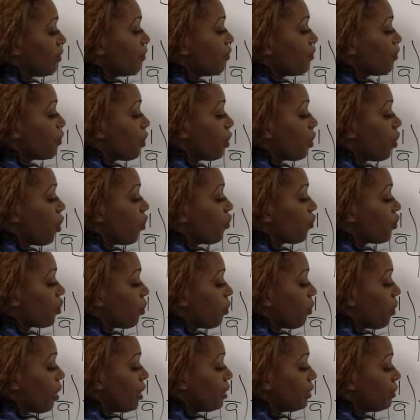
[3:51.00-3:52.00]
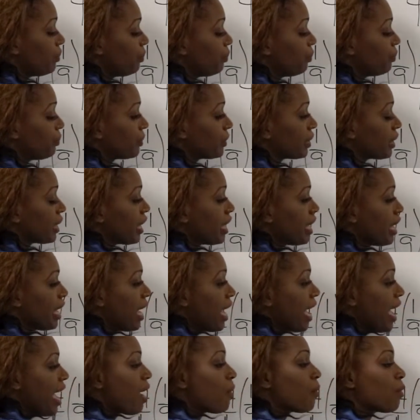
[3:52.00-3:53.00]
4 over 1,
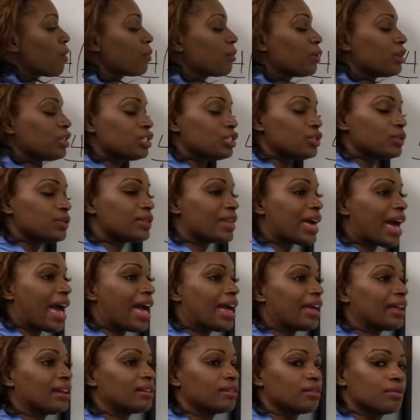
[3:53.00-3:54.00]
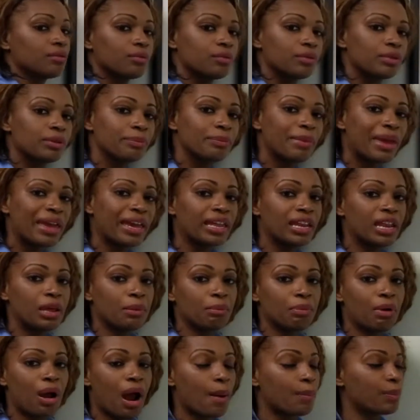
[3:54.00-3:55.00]
and when we do that, we make an
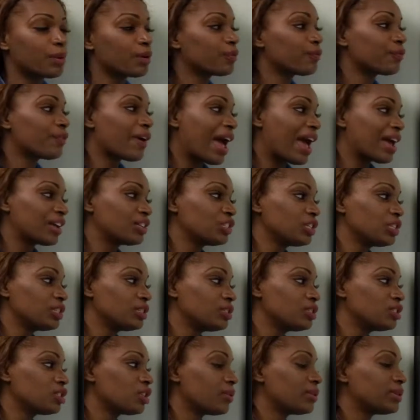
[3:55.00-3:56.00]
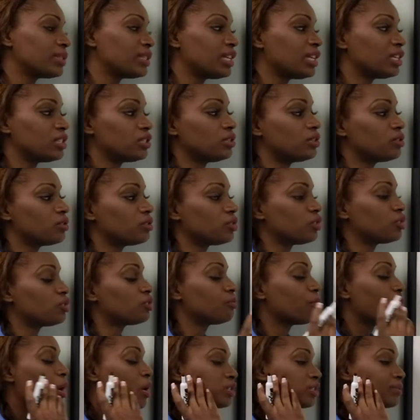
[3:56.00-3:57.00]
improper fraction, so it's easy to just
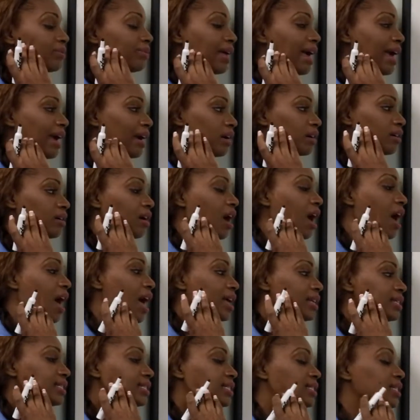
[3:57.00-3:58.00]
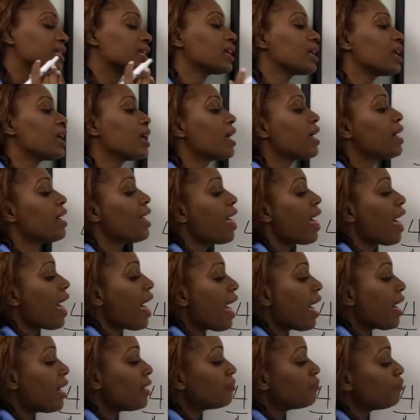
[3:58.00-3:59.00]
multiply across.
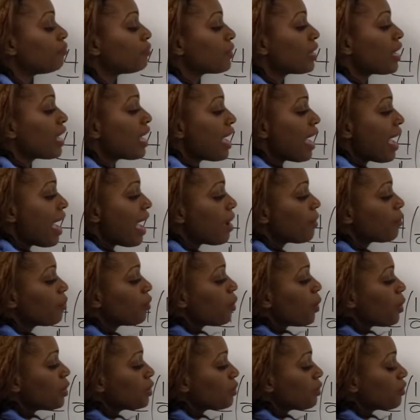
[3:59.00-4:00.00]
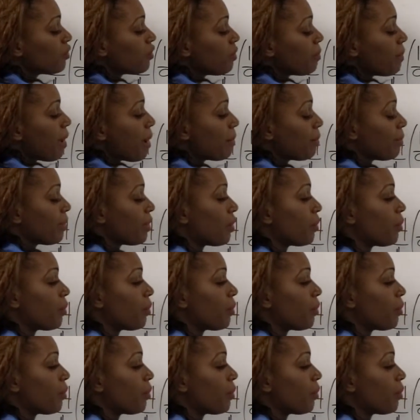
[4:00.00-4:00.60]
And we always want to remember,